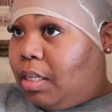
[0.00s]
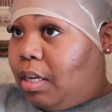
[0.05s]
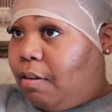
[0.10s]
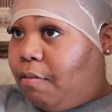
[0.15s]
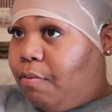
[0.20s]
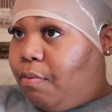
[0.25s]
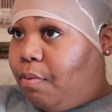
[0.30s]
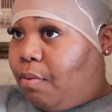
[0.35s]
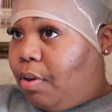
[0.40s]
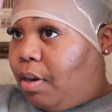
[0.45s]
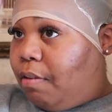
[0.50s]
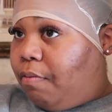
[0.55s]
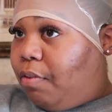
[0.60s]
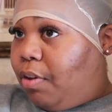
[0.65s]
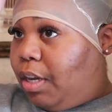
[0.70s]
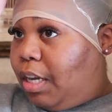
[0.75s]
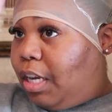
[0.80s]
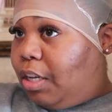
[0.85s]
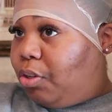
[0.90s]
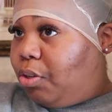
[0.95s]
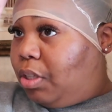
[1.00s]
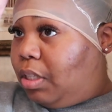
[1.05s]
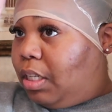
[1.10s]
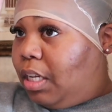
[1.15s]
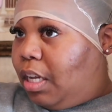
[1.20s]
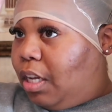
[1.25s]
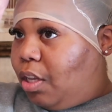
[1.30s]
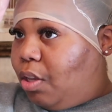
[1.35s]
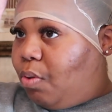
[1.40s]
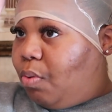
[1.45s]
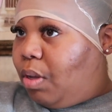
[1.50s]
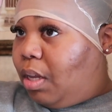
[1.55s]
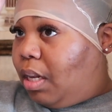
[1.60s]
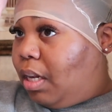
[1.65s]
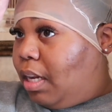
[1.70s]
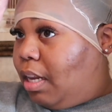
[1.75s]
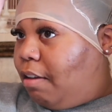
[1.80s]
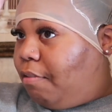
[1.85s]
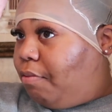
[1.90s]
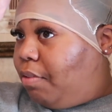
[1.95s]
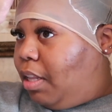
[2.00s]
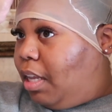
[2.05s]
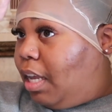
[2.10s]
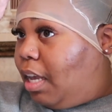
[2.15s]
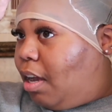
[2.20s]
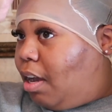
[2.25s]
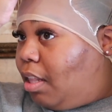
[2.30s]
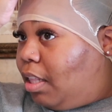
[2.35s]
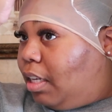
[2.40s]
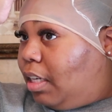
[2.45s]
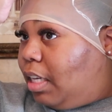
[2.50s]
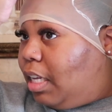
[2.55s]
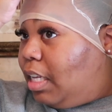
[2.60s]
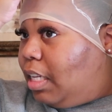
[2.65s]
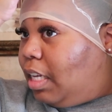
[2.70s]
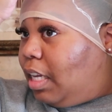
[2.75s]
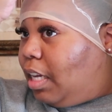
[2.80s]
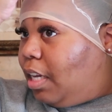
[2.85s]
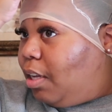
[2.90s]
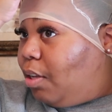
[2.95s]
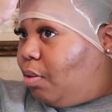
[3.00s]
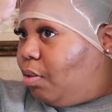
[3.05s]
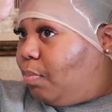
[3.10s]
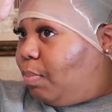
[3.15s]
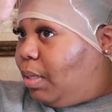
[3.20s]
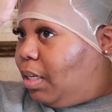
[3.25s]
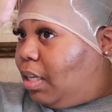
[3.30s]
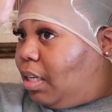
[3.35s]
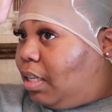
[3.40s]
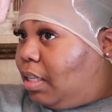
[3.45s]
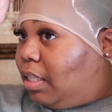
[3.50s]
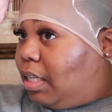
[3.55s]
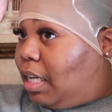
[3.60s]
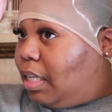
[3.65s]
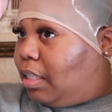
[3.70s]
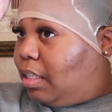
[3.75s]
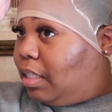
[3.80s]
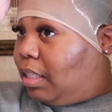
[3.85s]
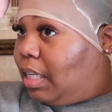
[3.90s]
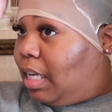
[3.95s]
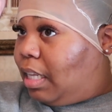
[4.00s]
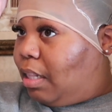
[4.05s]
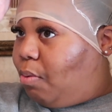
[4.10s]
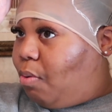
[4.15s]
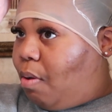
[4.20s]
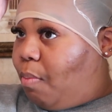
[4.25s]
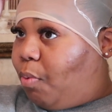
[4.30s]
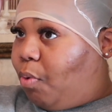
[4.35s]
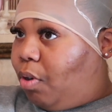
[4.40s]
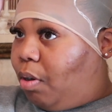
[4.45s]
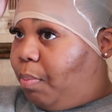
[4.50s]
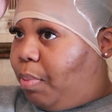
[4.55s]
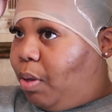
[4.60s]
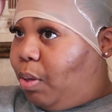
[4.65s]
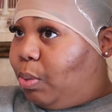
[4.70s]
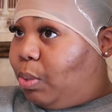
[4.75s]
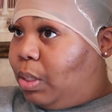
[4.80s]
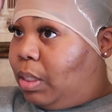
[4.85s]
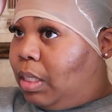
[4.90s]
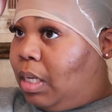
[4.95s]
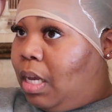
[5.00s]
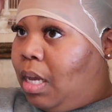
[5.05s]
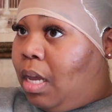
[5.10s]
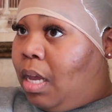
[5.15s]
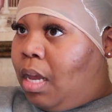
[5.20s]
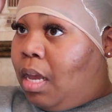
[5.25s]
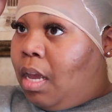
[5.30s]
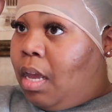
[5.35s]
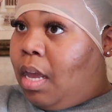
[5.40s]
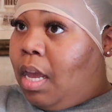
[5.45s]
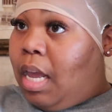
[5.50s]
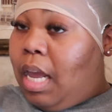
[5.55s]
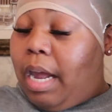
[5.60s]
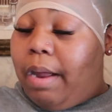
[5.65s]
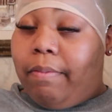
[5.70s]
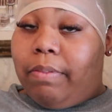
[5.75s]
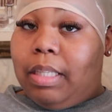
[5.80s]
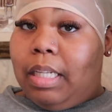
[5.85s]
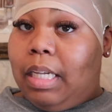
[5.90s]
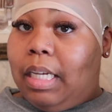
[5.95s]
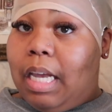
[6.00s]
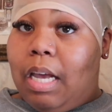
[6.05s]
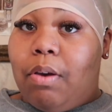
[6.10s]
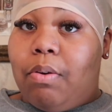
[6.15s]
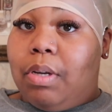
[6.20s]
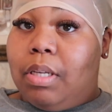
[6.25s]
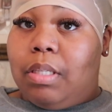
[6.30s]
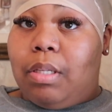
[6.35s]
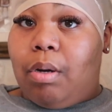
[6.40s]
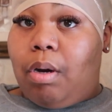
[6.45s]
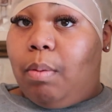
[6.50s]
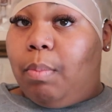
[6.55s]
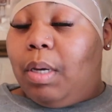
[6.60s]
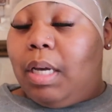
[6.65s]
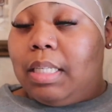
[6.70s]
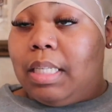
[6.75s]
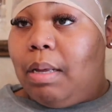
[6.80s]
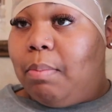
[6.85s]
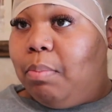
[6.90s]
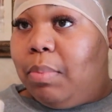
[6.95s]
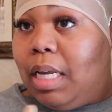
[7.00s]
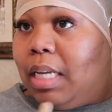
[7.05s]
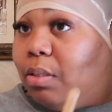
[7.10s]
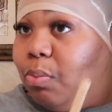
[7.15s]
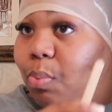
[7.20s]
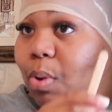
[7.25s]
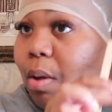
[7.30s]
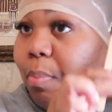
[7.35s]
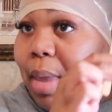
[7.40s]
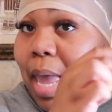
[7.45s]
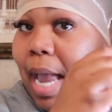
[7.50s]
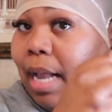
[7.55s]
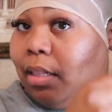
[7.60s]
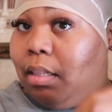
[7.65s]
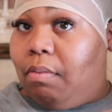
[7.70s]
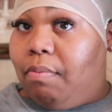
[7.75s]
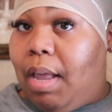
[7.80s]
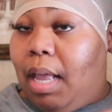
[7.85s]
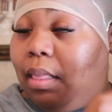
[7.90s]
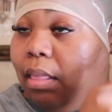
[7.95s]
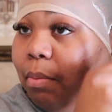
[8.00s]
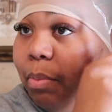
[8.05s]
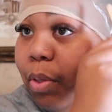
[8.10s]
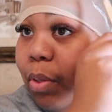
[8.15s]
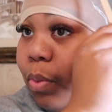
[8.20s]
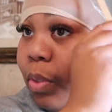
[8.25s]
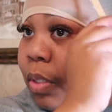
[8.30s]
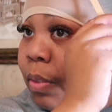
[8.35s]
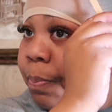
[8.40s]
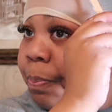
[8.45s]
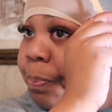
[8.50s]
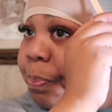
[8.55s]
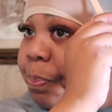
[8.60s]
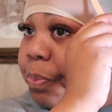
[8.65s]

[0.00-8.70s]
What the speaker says: Therefore, if you're interested, you can definitely get all the details, because that's exactly what I'm going to post everything out on Instagram, because that's where I'm active at the most.